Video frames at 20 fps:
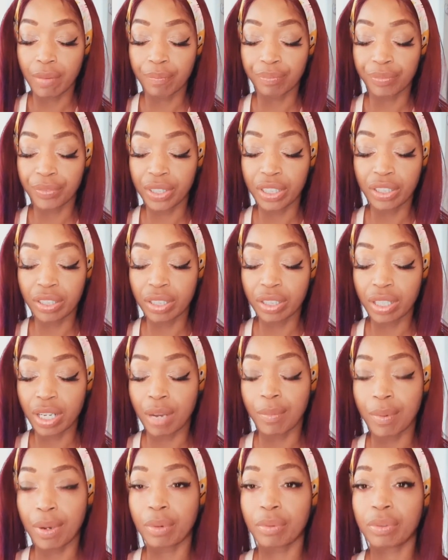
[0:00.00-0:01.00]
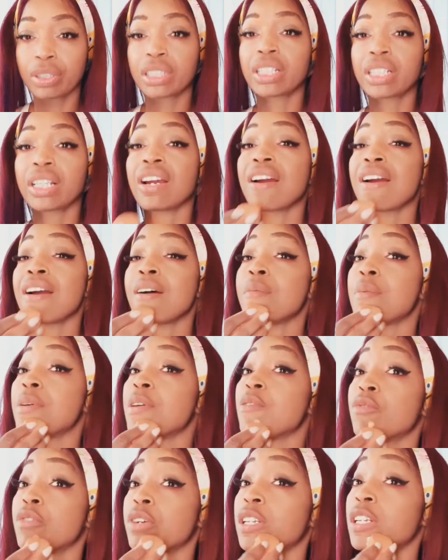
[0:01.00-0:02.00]
each time I was there. I mean,
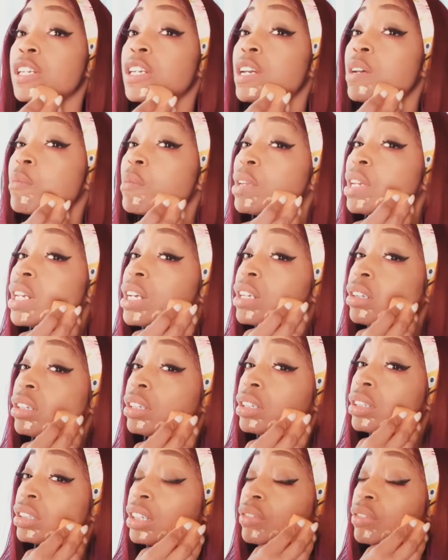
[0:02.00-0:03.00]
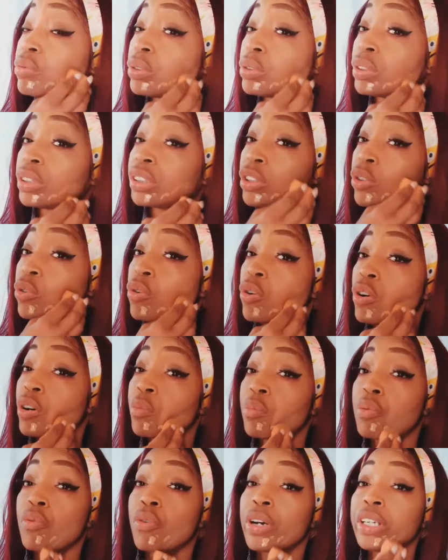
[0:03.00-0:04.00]
really, I mean, their stuff was so on
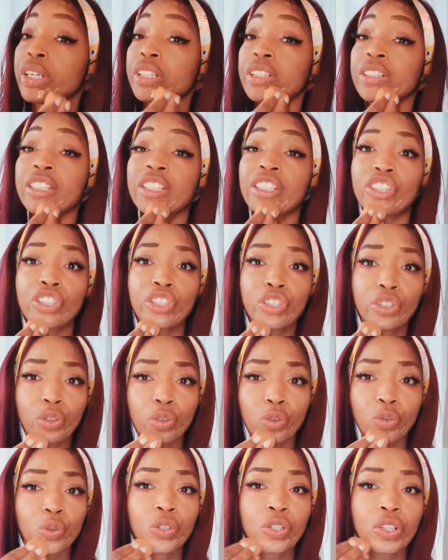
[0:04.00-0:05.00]
point and cute,